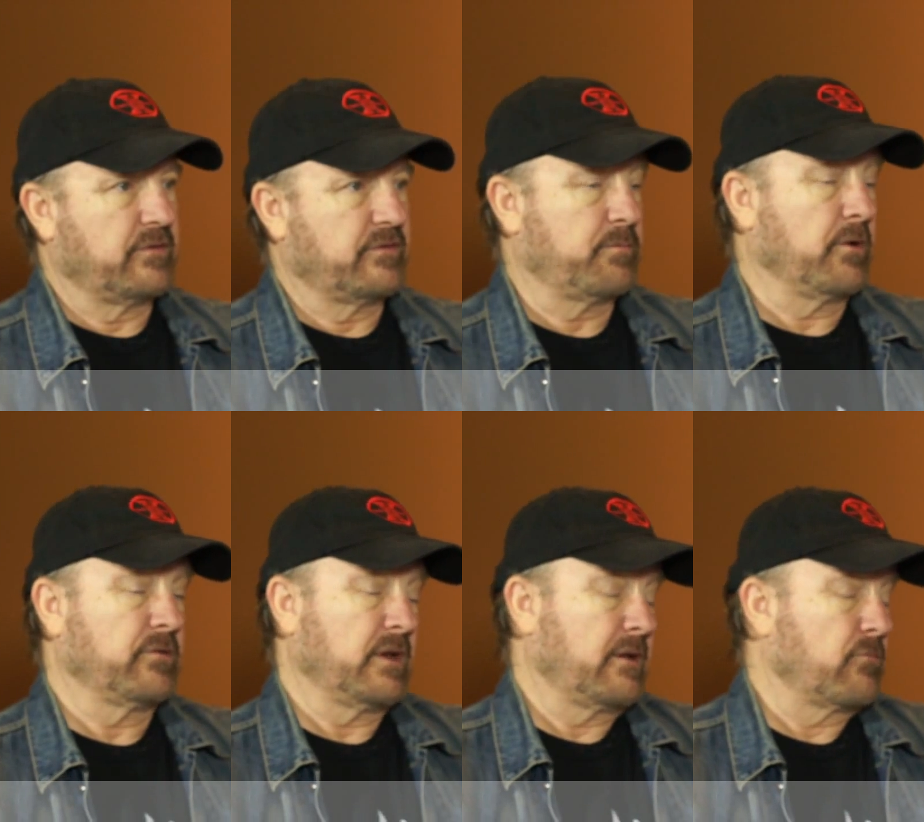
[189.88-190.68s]

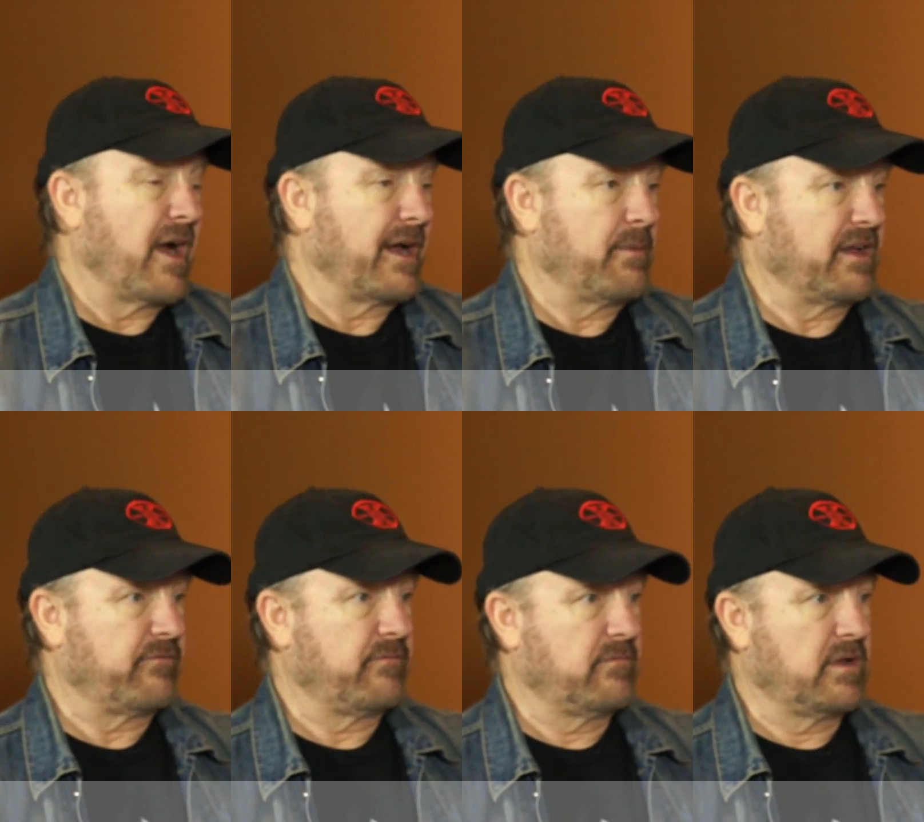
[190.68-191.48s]
supposedly could write
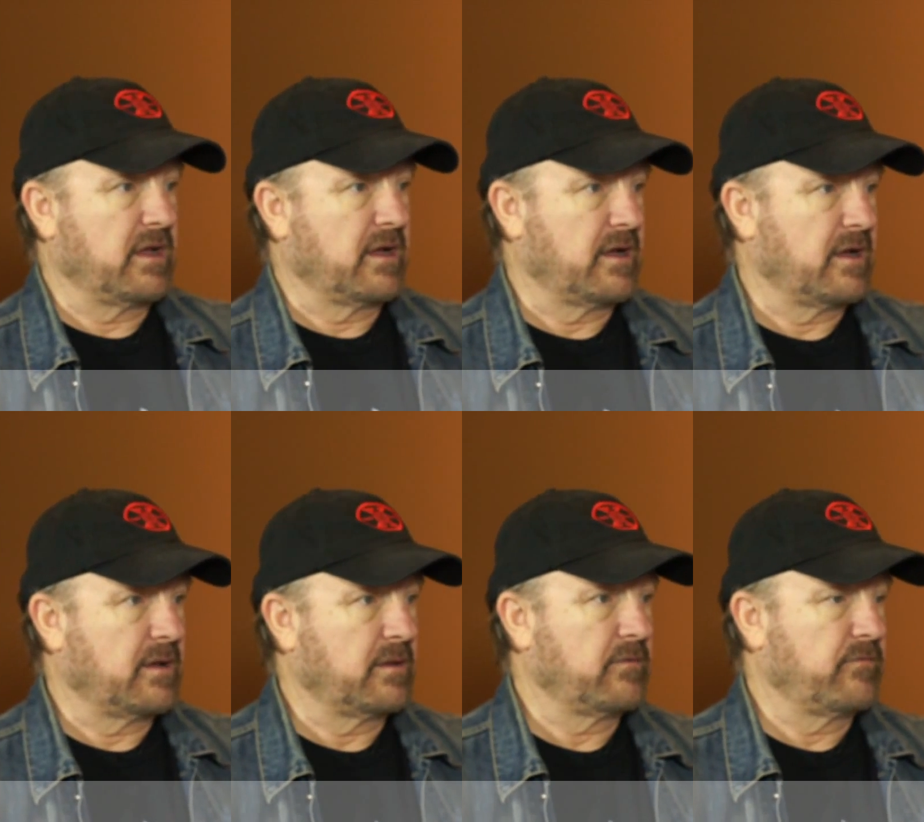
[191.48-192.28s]
about
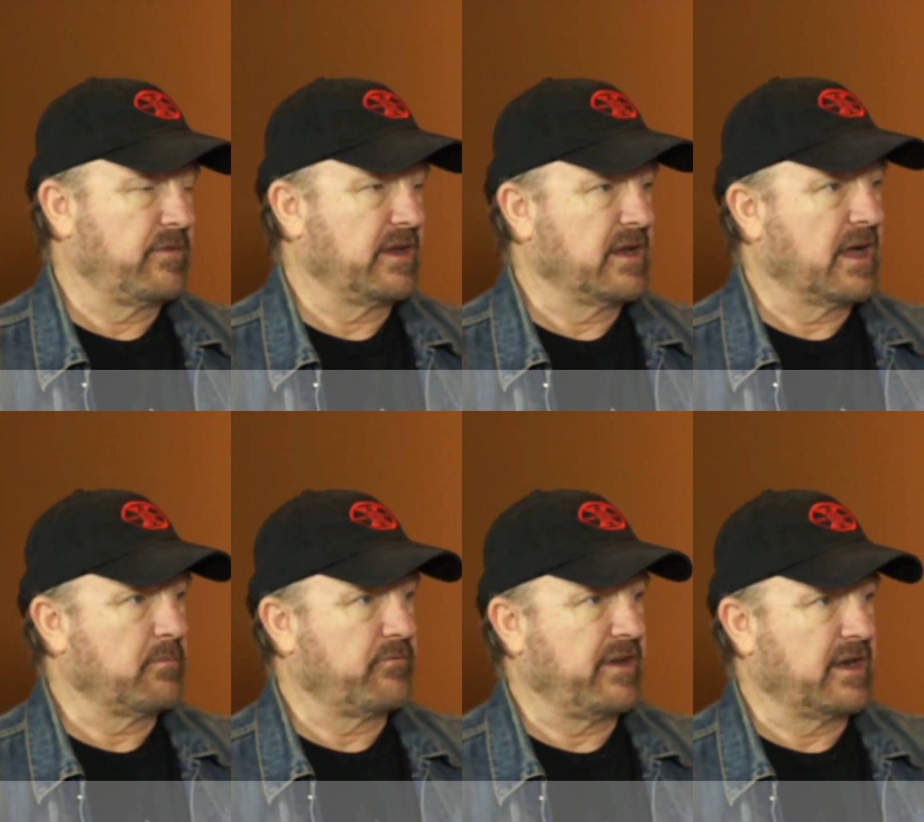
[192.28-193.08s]

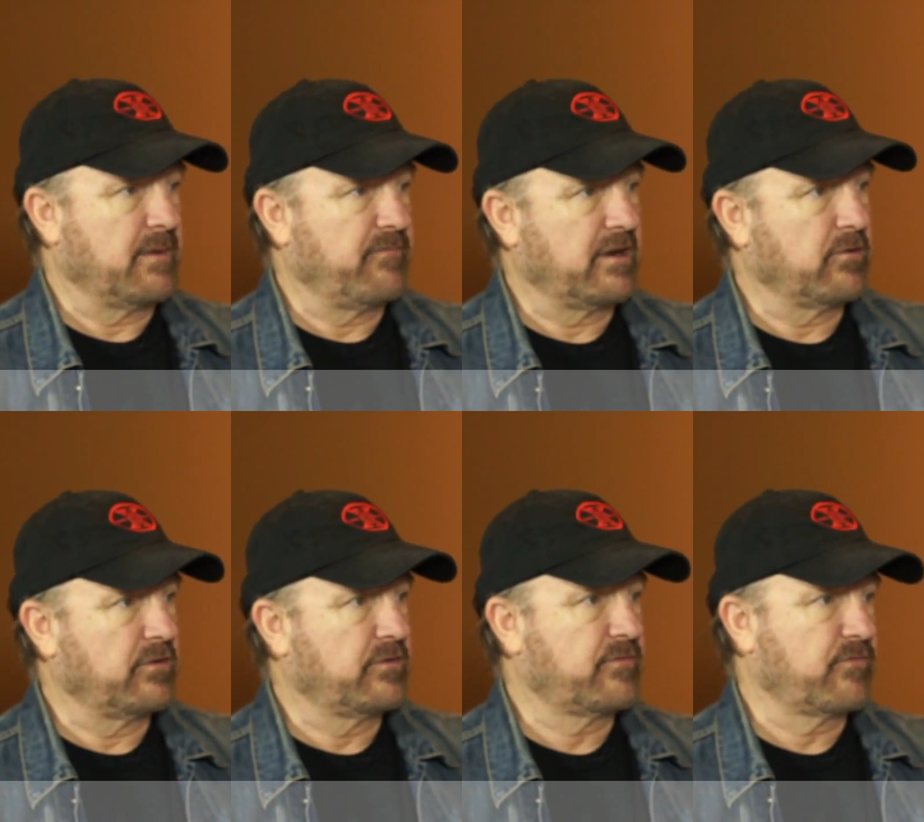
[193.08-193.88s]
Vietnam and Vietnam
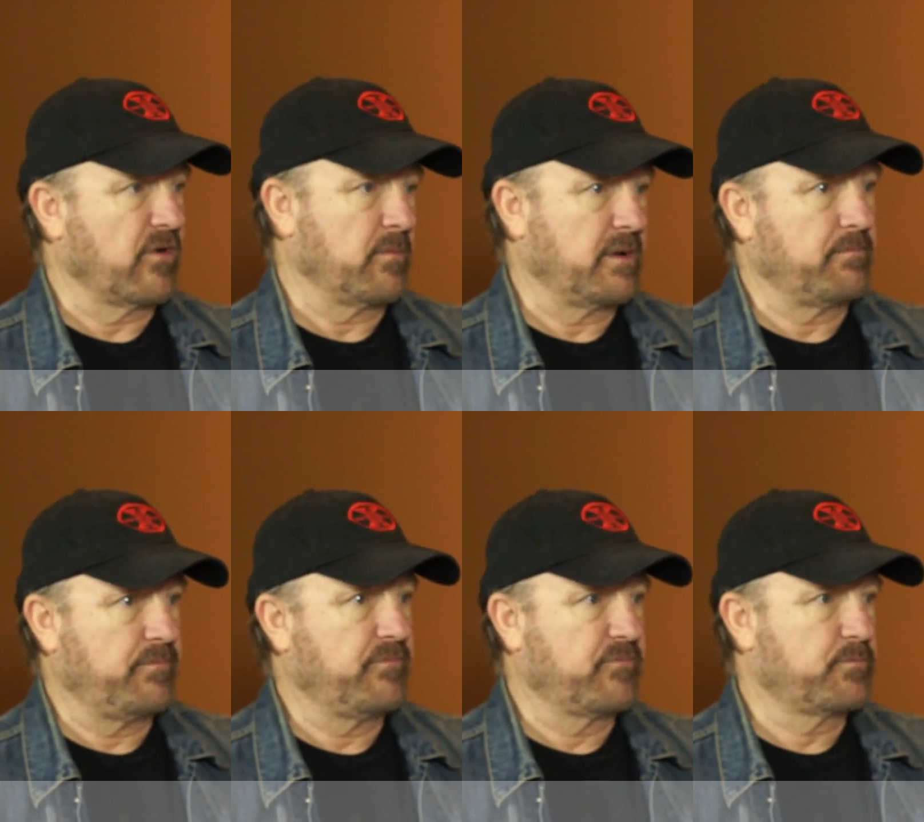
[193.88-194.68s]
veterans from a
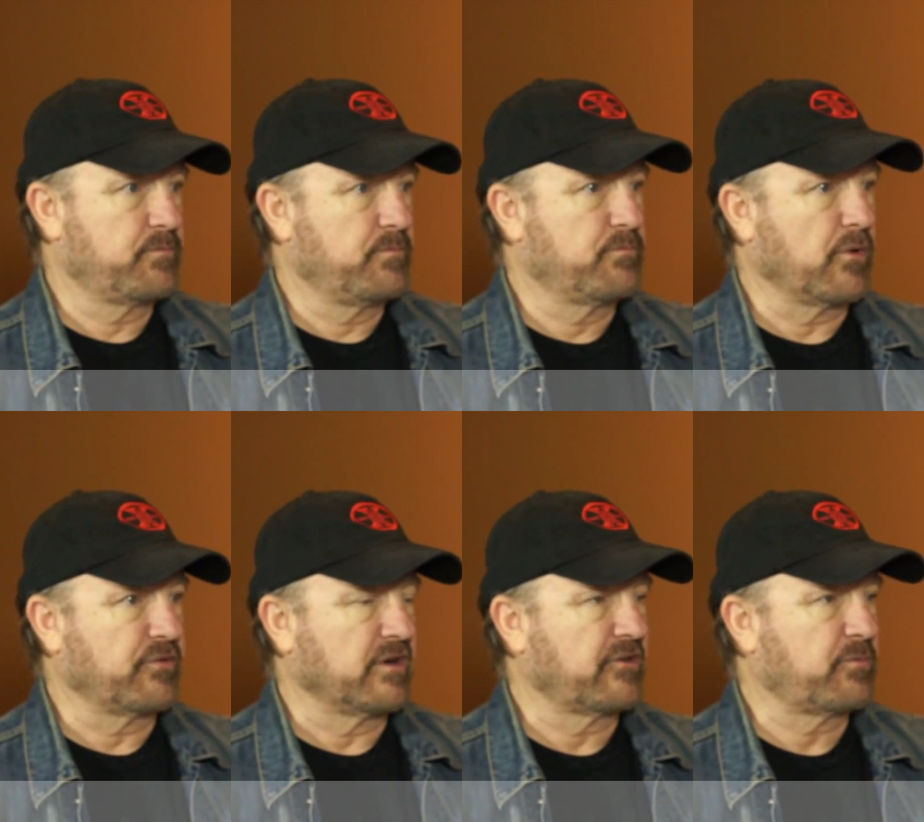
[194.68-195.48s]

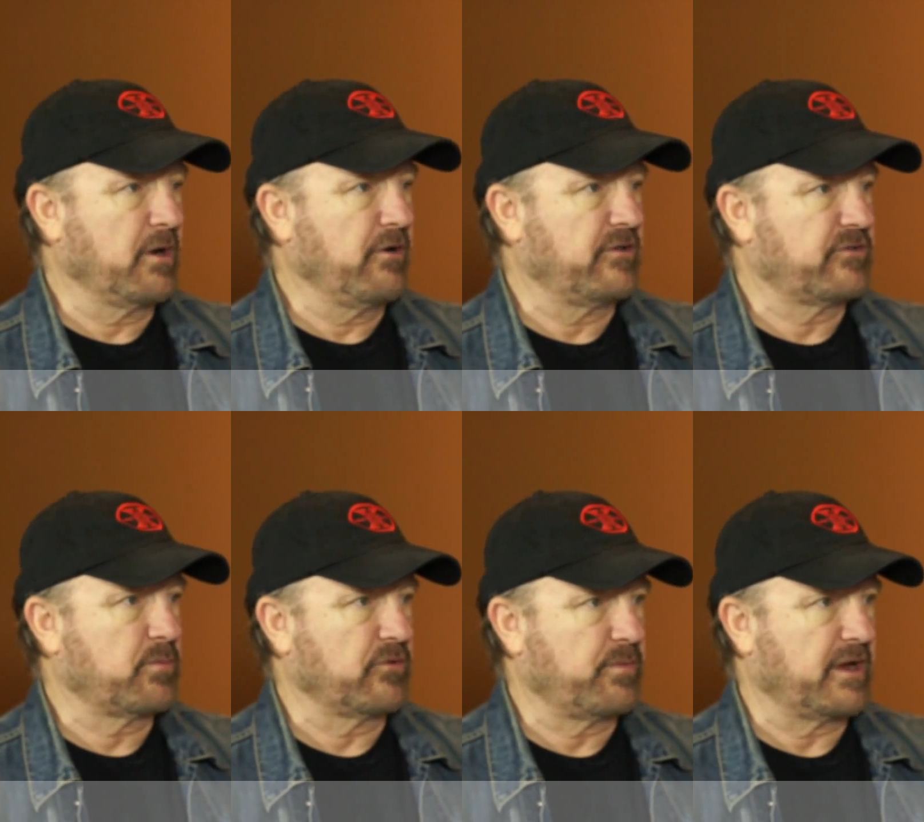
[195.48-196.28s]
personal experience
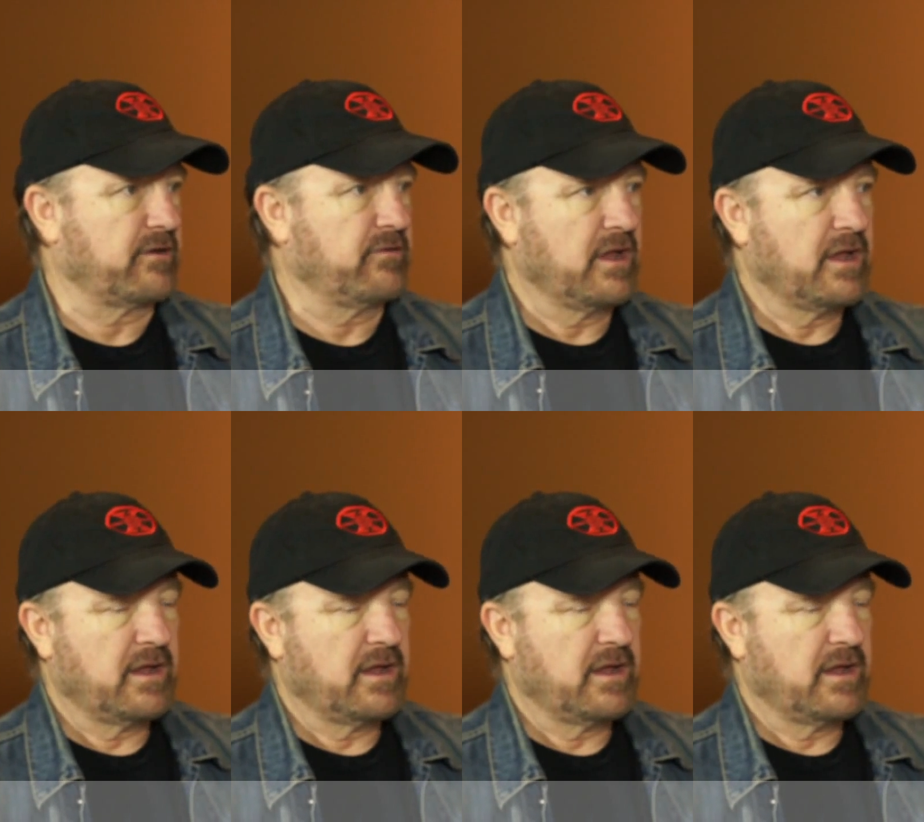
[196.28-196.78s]
perspective.